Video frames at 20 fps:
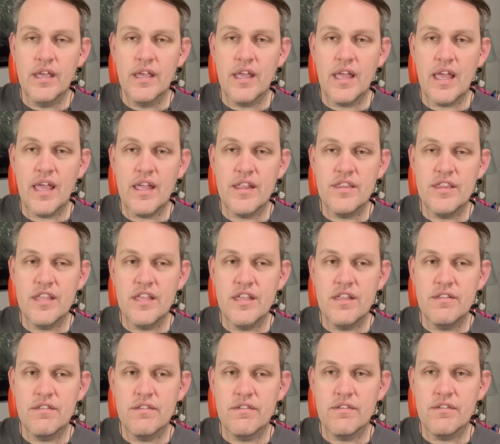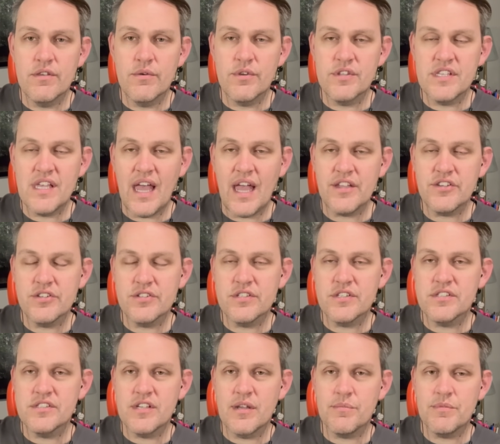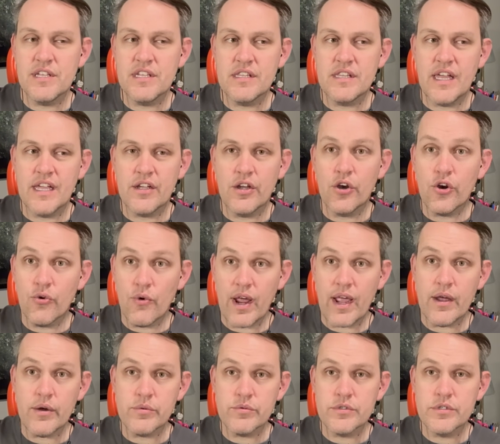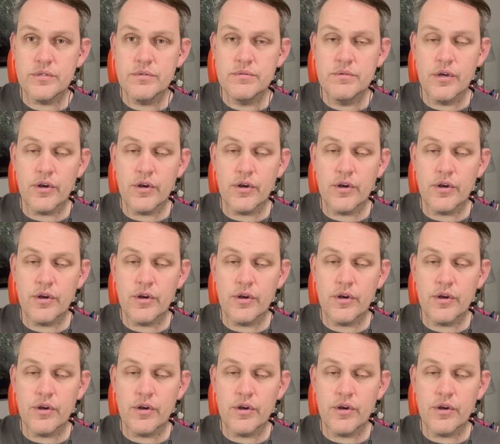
And then you attach it to something like a ground,